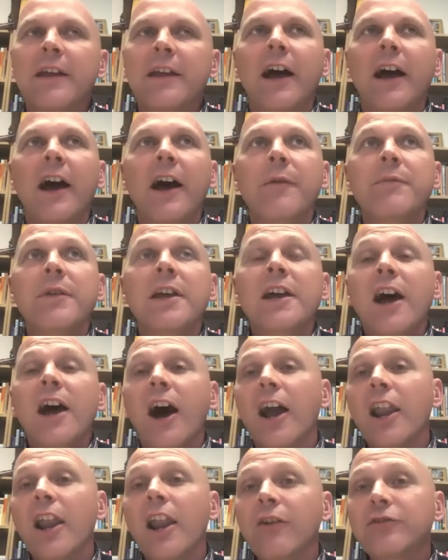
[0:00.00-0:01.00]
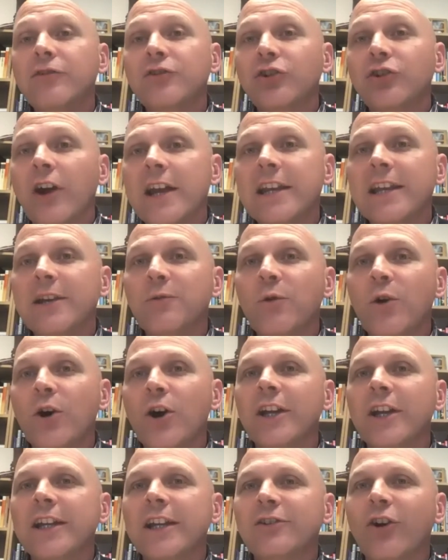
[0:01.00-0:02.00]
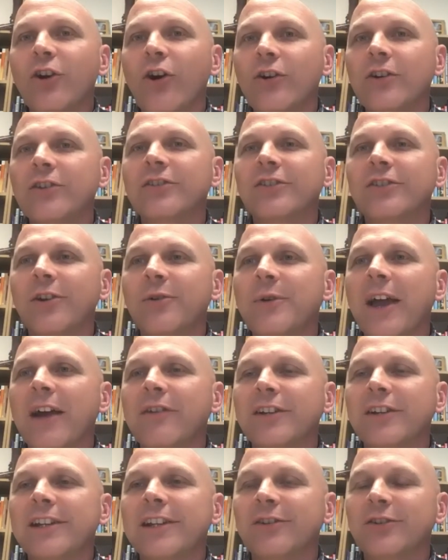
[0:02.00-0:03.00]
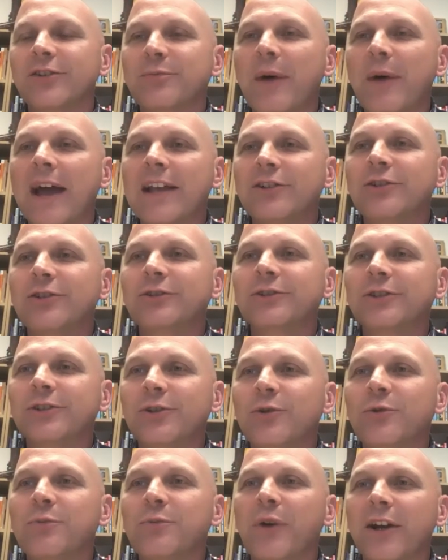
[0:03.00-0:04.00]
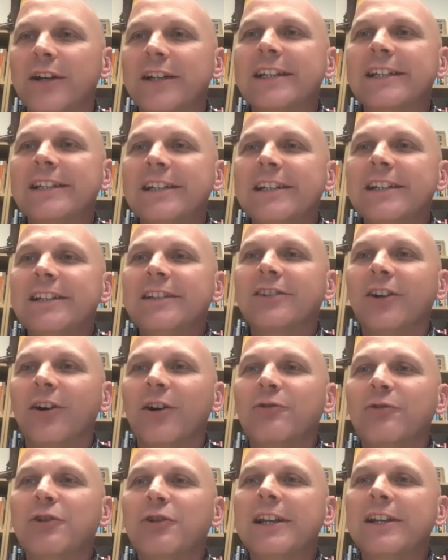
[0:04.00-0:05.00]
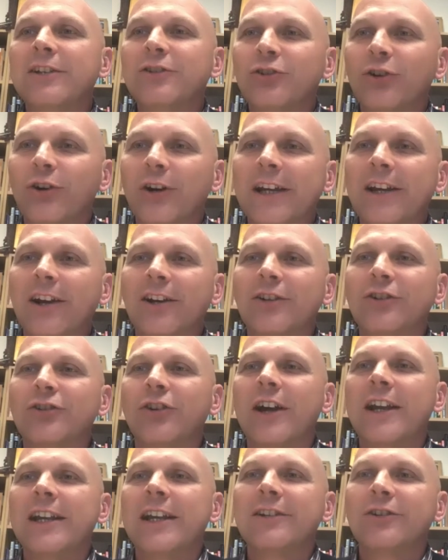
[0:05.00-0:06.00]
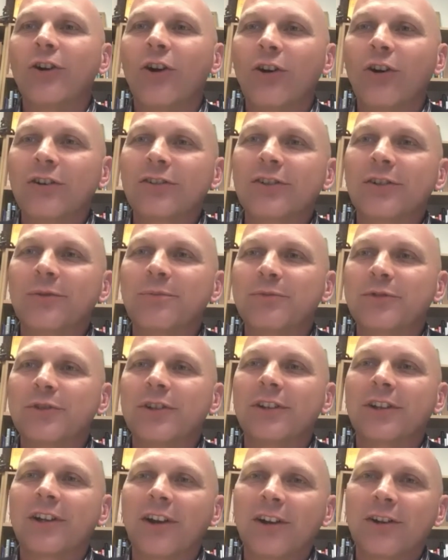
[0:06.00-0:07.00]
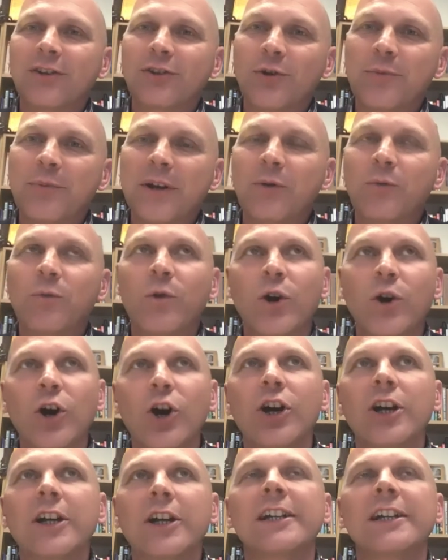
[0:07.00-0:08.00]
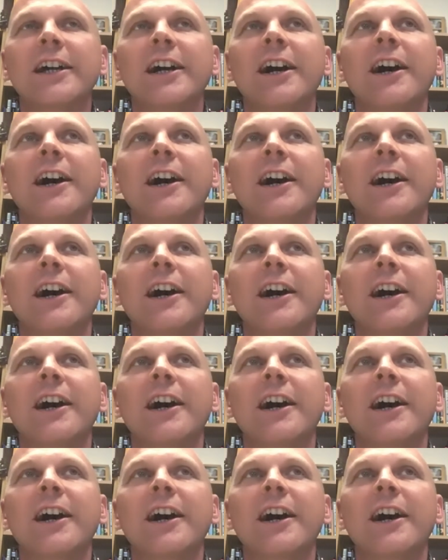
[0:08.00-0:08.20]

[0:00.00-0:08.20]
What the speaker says: I love training working dogs. So we have a little spaniel called Buddy. So I really enjoy kind of training dogs to kind of do a bit of work.